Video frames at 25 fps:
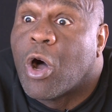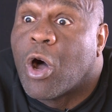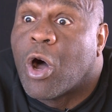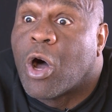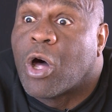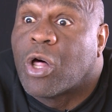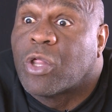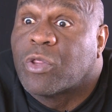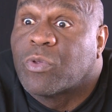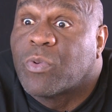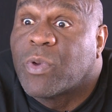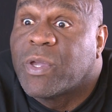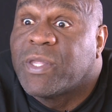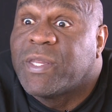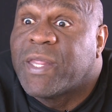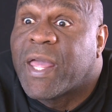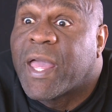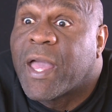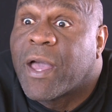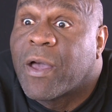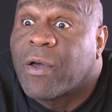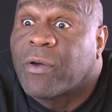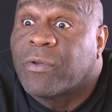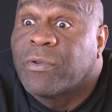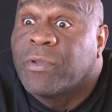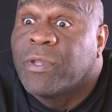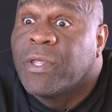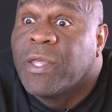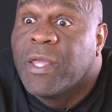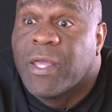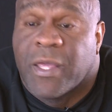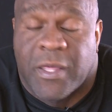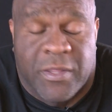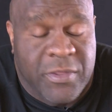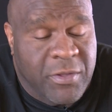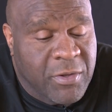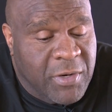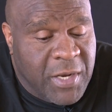all the way down,
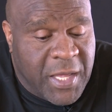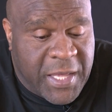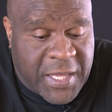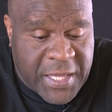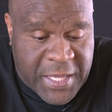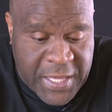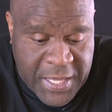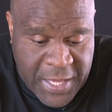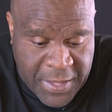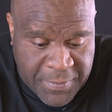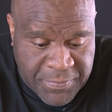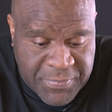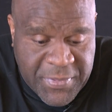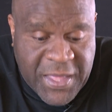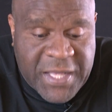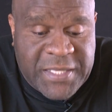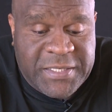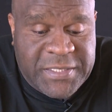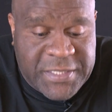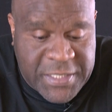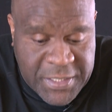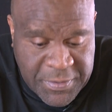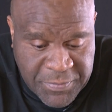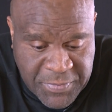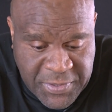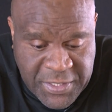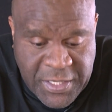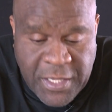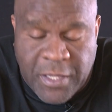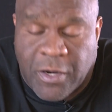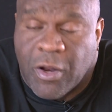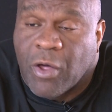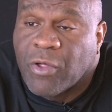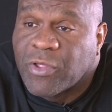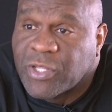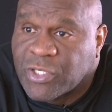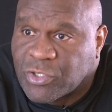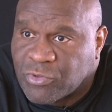and they're like, yep, that's him. He got
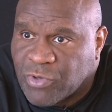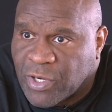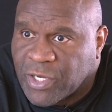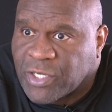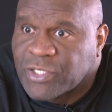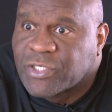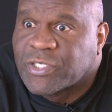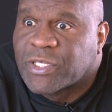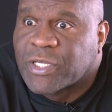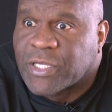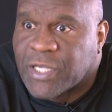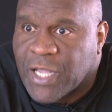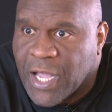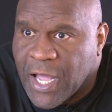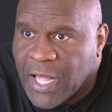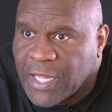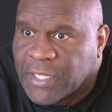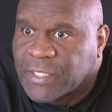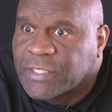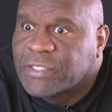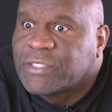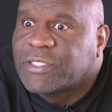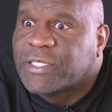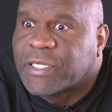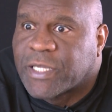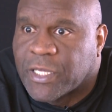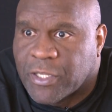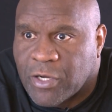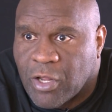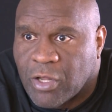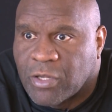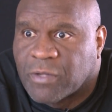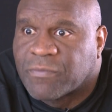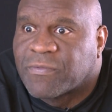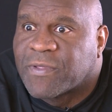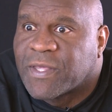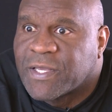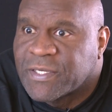all these records in college, he got
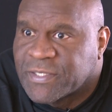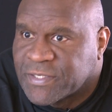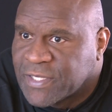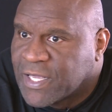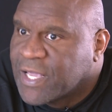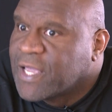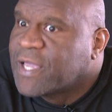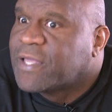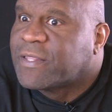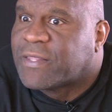all of this.